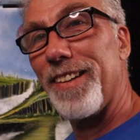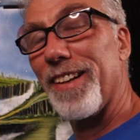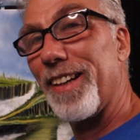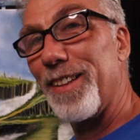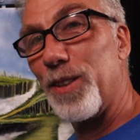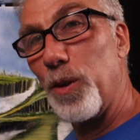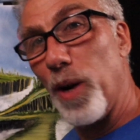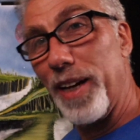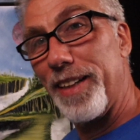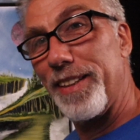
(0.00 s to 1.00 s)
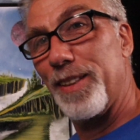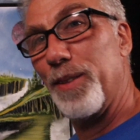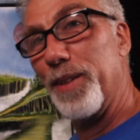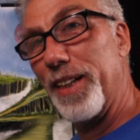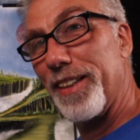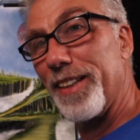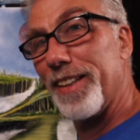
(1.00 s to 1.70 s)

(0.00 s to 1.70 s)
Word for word: You're like, do what? Do what?